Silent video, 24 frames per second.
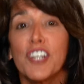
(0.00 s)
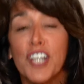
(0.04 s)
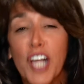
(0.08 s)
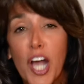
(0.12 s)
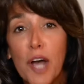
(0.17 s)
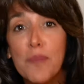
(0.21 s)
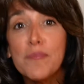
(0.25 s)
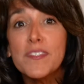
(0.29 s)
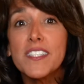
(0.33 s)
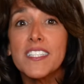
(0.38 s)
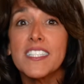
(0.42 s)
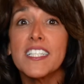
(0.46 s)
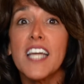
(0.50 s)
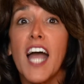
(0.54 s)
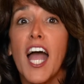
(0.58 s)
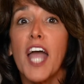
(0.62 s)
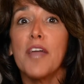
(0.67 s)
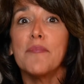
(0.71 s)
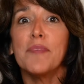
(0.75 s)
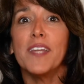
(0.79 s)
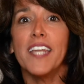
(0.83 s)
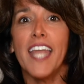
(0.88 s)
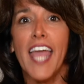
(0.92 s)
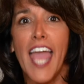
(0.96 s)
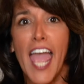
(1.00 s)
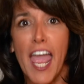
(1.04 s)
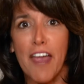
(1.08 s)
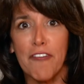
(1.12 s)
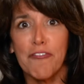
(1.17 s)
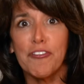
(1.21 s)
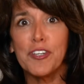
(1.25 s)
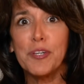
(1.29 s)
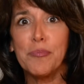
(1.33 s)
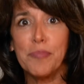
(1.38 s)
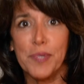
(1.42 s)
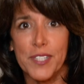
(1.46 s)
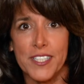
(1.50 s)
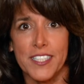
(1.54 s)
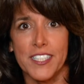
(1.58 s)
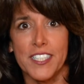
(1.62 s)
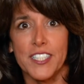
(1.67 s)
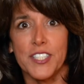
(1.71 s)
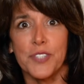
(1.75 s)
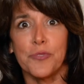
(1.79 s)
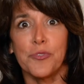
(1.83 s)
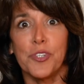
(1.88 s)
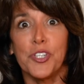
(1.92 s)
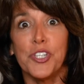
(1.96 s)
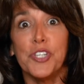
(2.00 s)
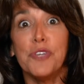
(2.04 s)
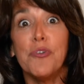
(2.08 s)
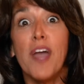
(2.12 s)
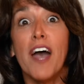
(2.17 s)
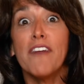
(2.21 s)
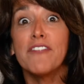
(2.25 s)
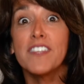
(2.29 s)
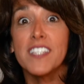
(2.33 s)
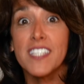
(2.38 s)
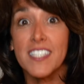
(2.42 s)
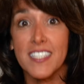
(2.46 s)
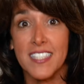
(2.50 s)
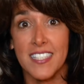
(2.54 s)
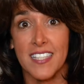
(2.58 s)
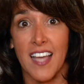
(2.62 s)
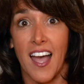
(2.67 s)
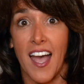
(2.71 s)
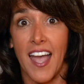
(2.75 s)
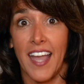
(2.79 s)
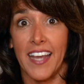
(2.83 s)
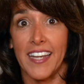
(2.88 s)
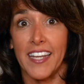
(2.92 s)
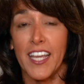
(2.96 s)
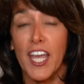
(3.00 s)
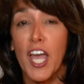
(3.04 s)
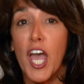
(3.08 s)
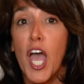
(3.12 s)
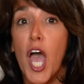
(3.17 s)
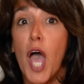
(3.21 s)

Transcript: comes a time in every business when you have to decide,